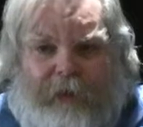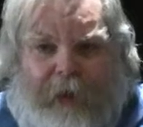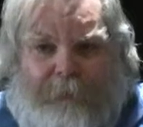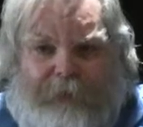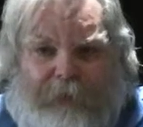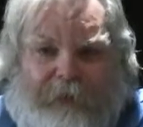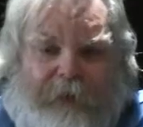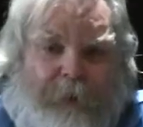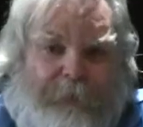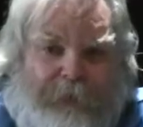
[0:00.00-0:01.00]
Jameson has
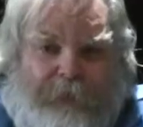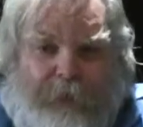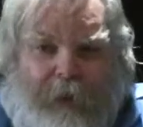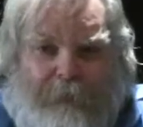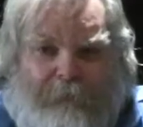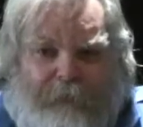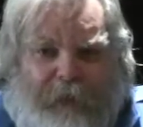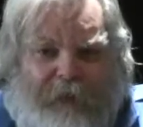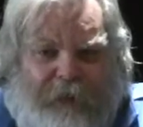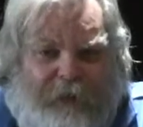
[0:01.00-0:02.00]
helped us um, with
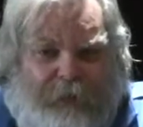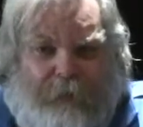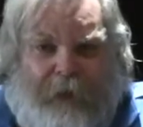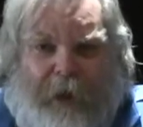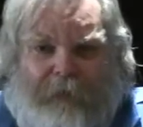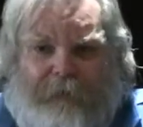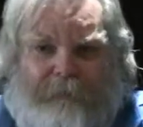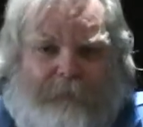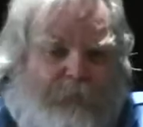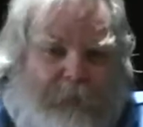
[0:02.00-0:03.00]
at least
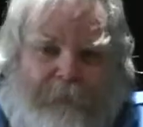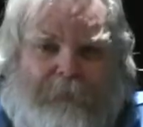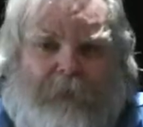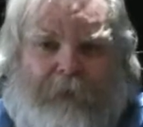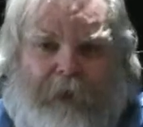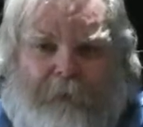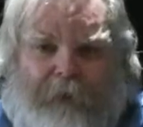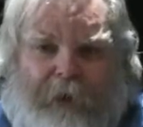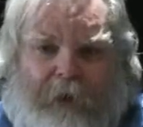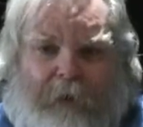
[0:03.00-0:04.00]
2,000, 2,500
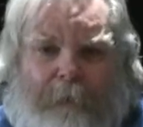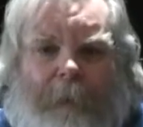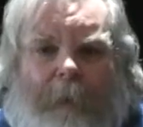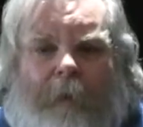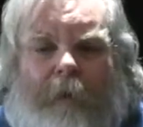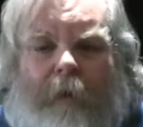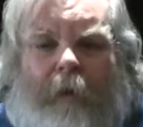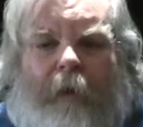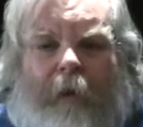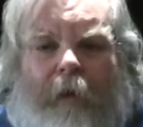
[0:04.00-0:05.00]
every year.
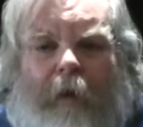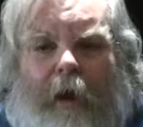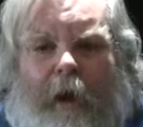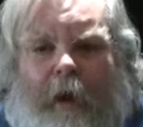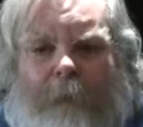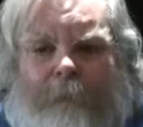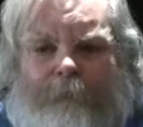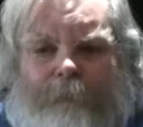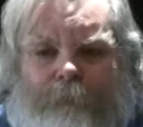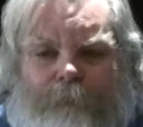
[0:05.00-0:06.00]

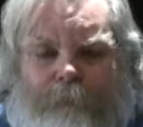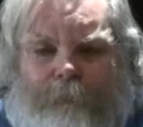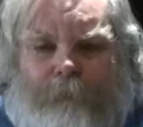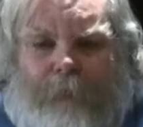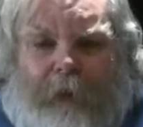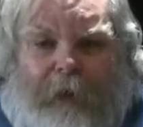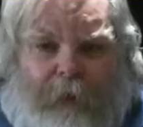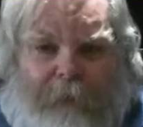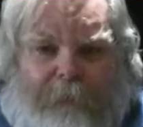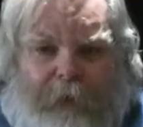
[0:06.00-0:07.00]
Um,
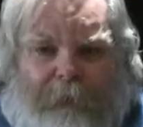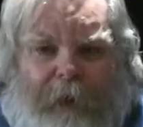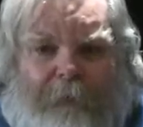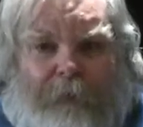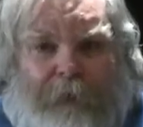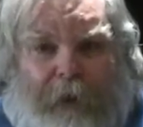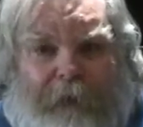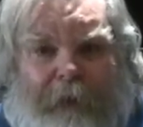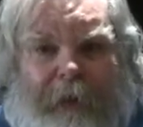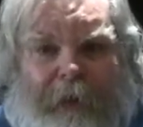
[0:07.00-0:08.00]
Larry Flynt, we have a
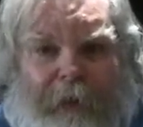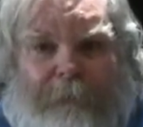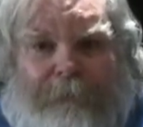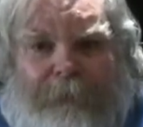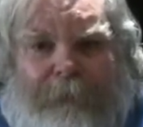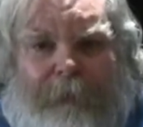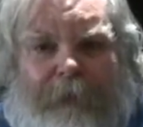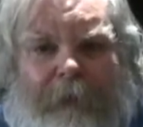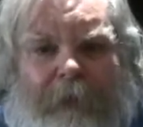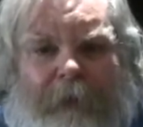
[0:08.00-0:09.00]
grant into him.
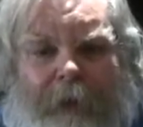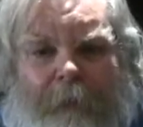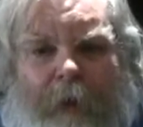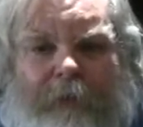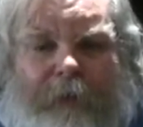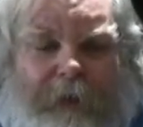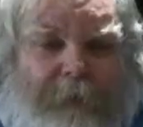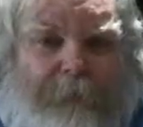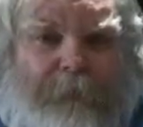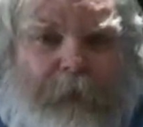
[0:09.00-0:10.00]
He wants to
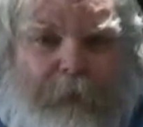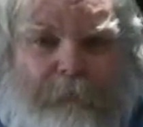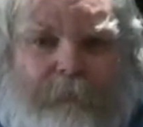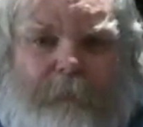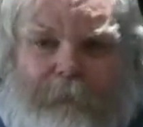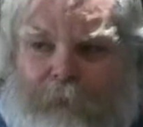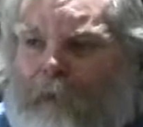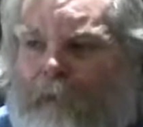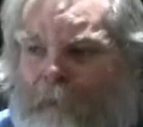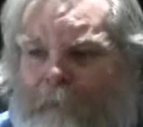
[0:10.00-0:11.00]
give, um, for
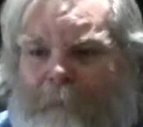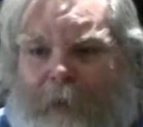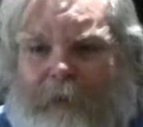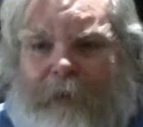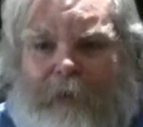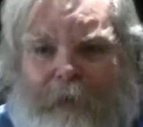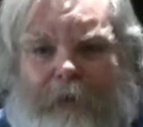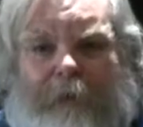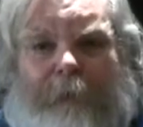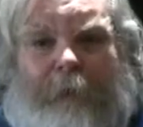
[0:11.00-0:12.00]
all information,
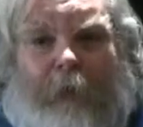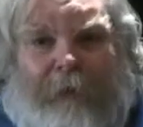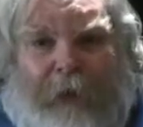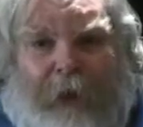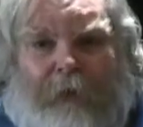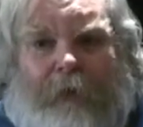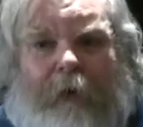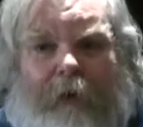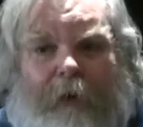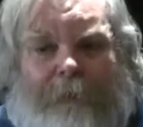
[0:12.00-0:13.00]
he's going to be rolling out
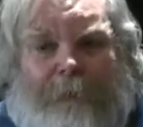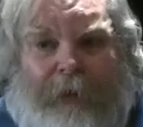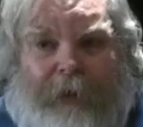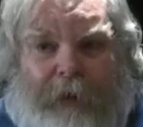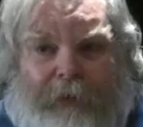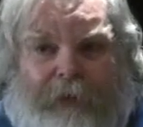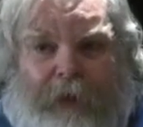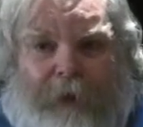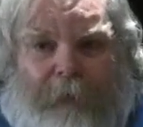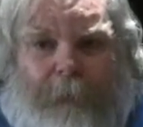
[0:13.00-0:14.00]
our RFP next
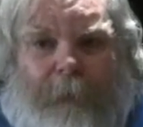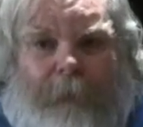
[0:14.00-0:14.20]
year